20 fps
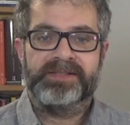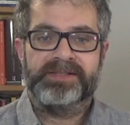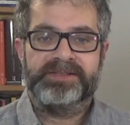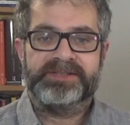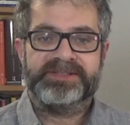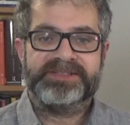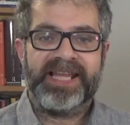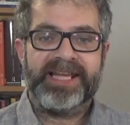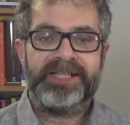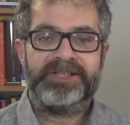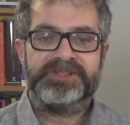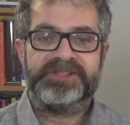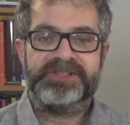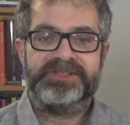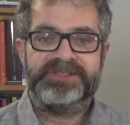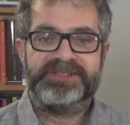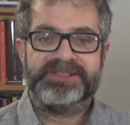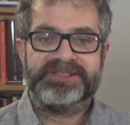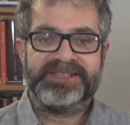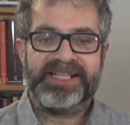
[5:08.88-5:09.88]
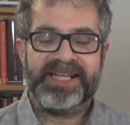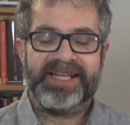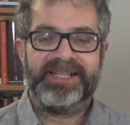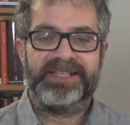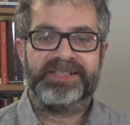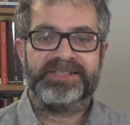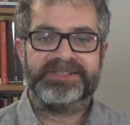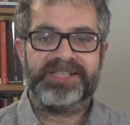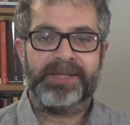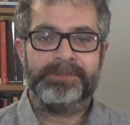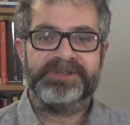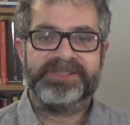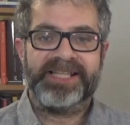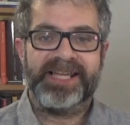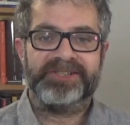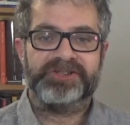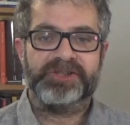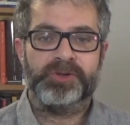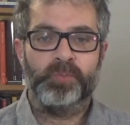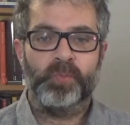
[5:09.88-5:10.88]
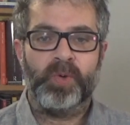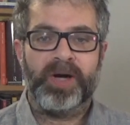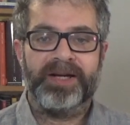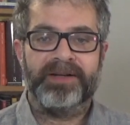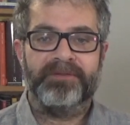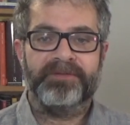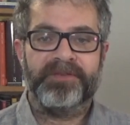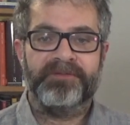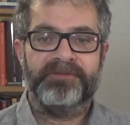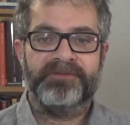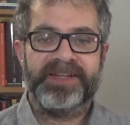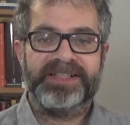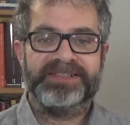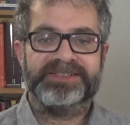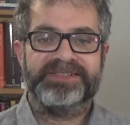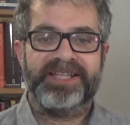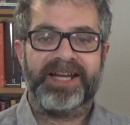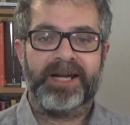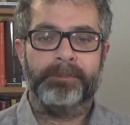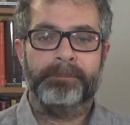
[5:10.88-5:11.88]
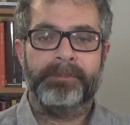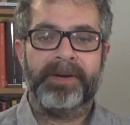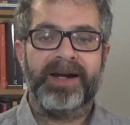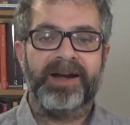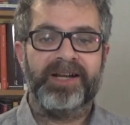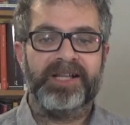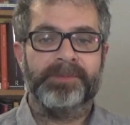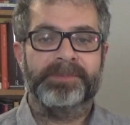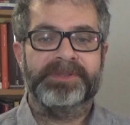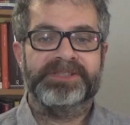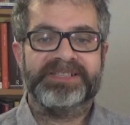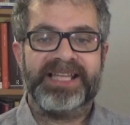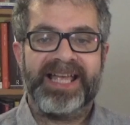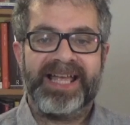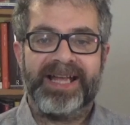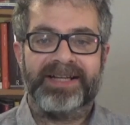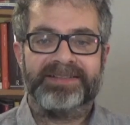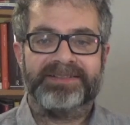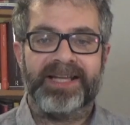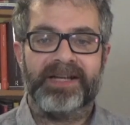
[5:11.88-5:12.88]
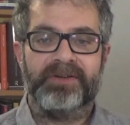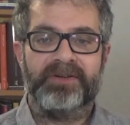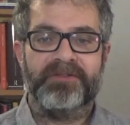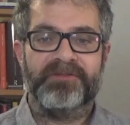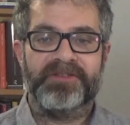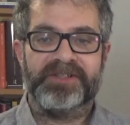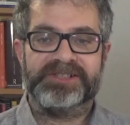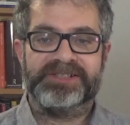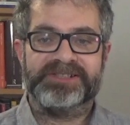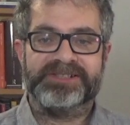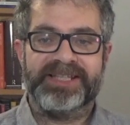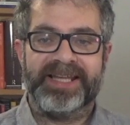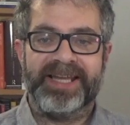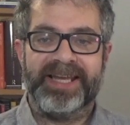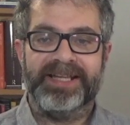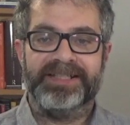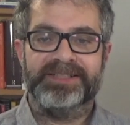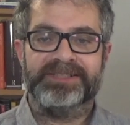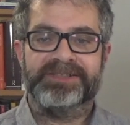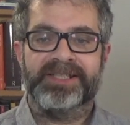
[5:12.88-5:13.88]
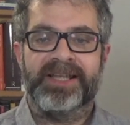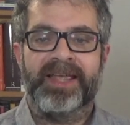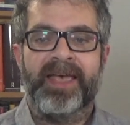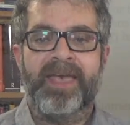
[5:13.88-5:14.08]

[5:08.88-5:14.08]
Section 6, subsection 1 of the Fixed Term Parliaments Act, however, states,